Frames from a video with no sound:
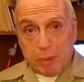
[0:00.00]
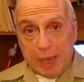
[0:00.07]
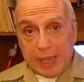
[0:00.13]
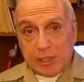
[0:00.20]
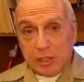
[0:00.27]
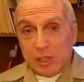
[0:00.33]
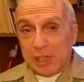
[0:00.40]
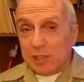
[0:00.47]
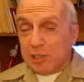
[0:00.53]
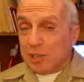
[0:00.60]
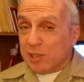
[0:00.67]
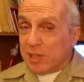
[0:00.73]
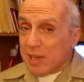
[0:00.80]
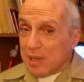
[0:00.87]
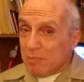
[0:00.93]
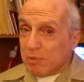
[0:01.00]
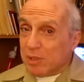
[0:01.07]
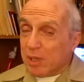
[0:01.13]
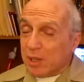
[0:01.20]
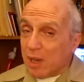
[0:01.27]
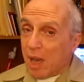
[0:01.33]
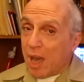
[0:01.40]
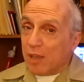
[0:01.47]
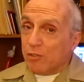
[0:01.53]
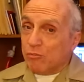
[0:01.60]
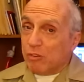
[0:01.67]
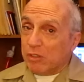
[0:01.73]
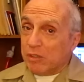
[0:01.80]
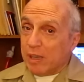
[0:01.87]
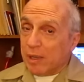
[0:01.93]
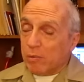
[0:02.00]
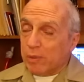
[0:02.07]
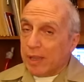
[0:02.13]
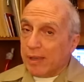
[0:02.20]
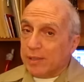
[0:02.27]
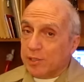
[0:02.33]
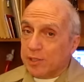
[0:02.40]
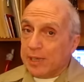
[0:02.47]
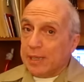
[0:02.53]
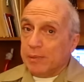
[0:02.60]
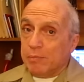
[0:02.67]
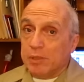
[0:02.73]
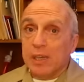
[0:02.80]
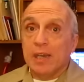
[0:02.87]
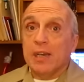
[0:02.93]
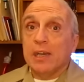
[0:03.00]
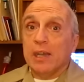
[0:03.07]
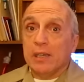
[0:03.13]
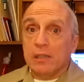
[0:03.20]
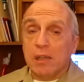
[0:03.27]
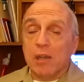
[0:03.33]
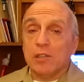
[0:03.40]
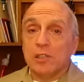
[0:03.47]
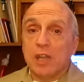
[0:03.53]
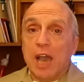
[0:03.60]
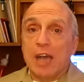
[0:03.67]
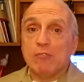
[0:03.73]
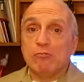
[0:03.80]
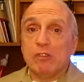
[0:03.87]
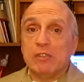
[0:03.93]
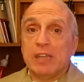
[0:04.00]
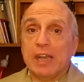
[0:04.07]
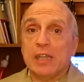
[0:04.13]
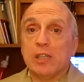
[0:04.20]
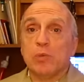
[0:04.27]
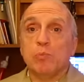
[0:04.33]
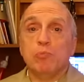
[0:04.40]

page, and it seems to contradict, well, not seems, it does contradict